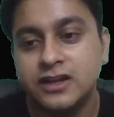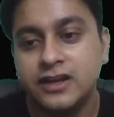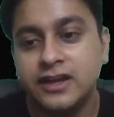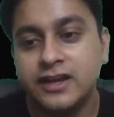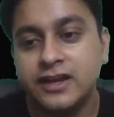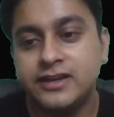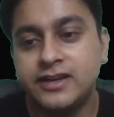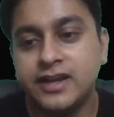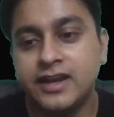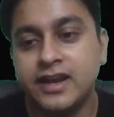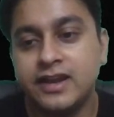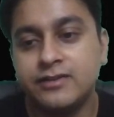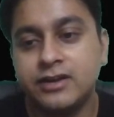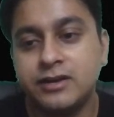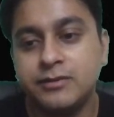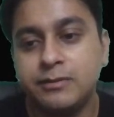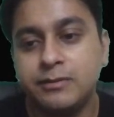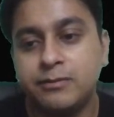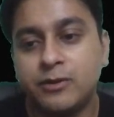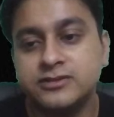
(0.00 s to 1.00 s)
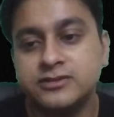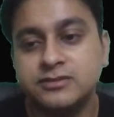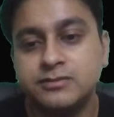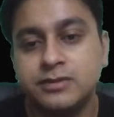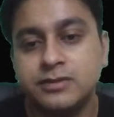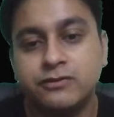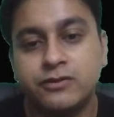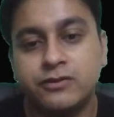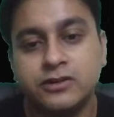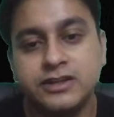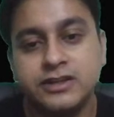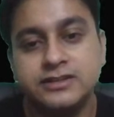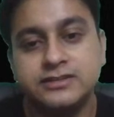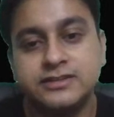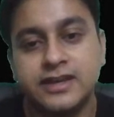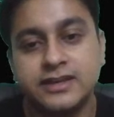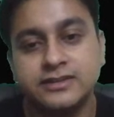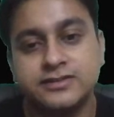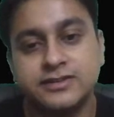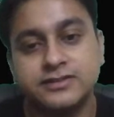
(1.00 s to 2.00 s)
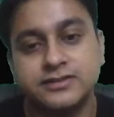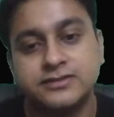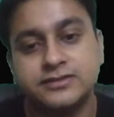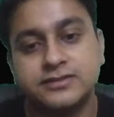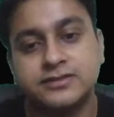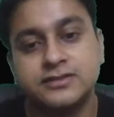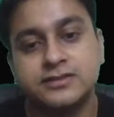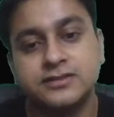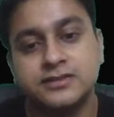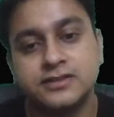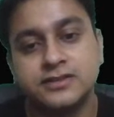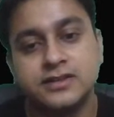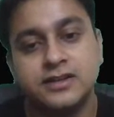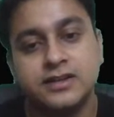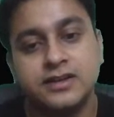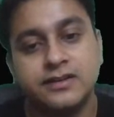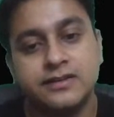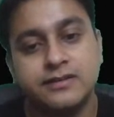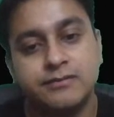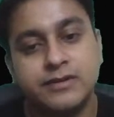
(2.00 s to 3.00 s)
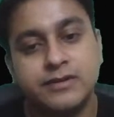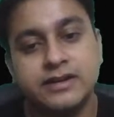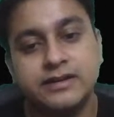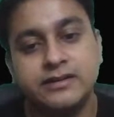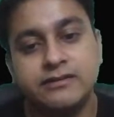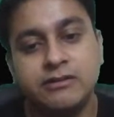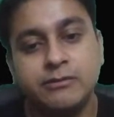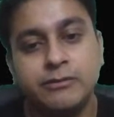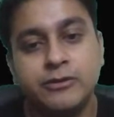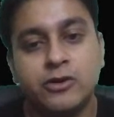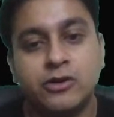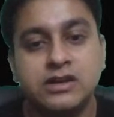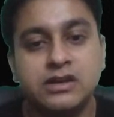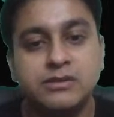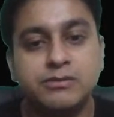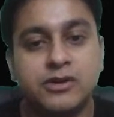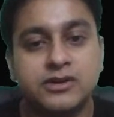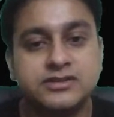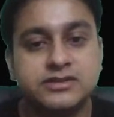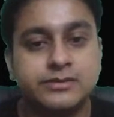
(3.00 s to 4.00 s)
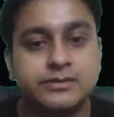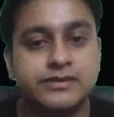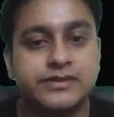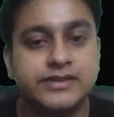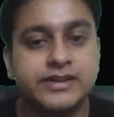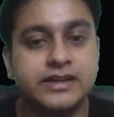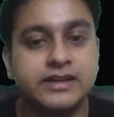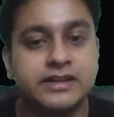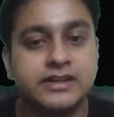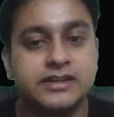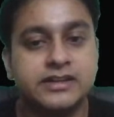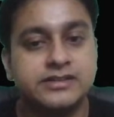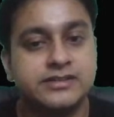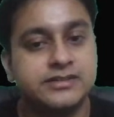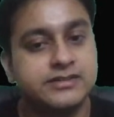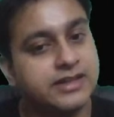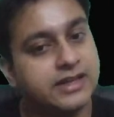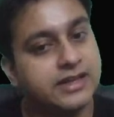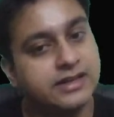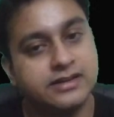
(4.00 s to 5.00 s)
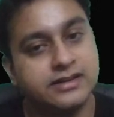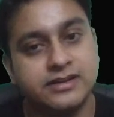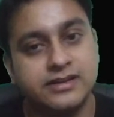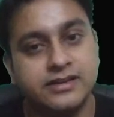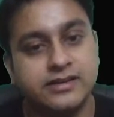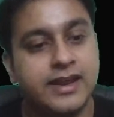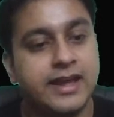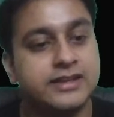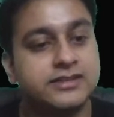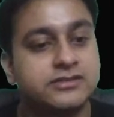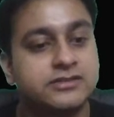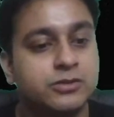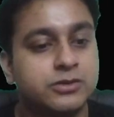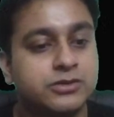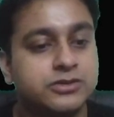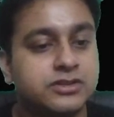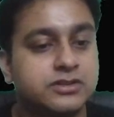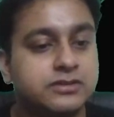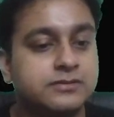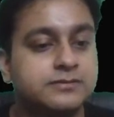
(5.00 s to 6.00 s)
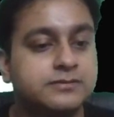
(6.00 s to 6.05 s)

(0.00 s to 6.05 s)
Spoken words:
It can never be possible for these cases, but it will be only possible when it is 10. Next question.